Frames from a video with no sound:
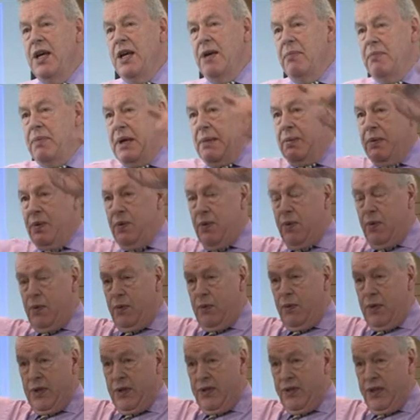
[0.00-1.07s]
people
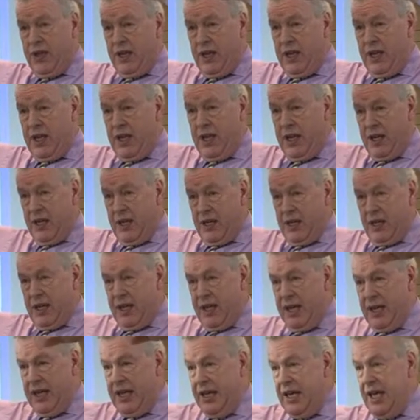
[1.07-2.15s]
with the
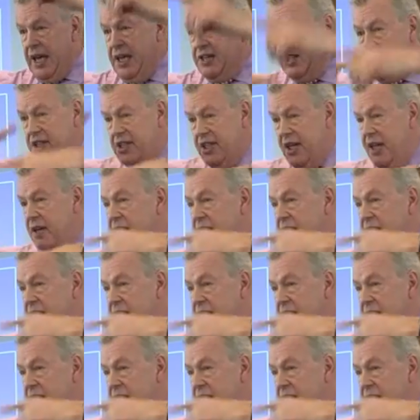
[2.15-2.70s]
getting the acetate,